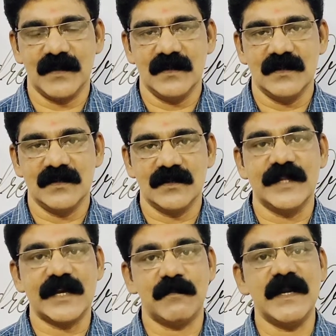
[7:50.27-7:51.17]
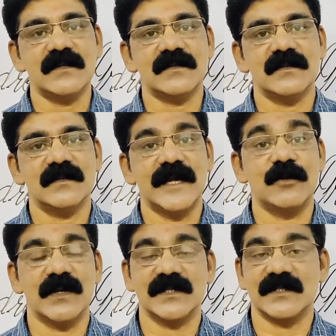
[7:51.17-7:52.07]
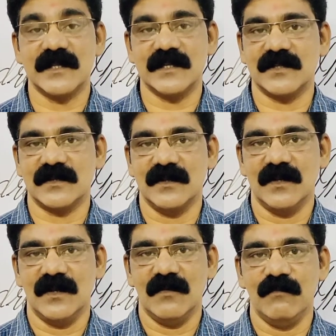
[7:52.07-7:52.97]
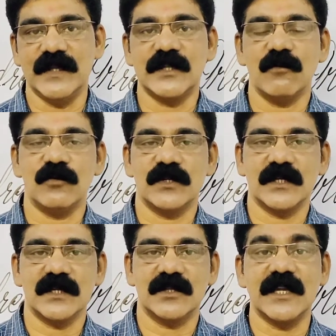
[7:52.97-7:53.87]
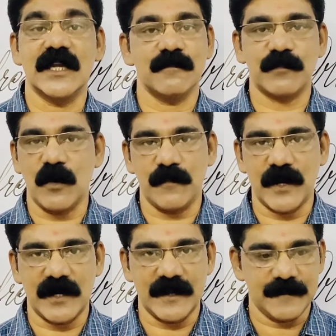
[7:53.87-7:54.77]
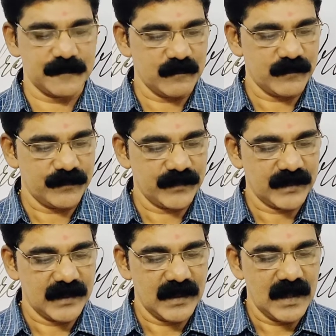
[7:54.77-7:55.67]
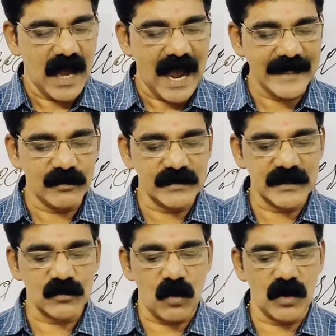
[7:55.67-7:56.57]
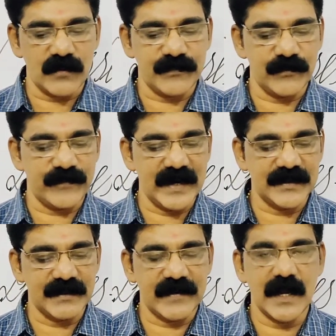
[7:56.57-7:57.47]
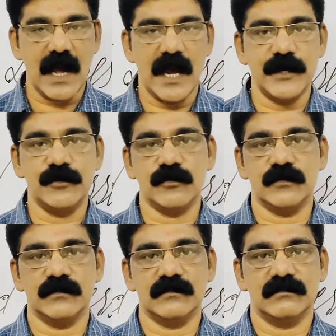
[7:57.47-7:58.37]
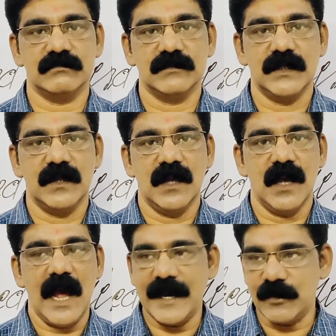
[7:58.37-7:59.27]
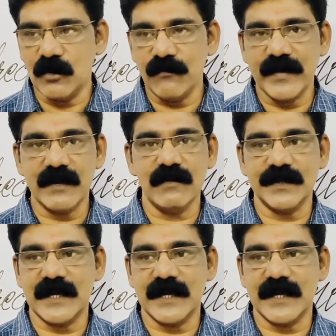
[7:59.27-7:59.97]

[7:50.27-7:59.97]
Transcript: so that means that was said without thinking properly. I know that all of you feel the way I do. I know very well that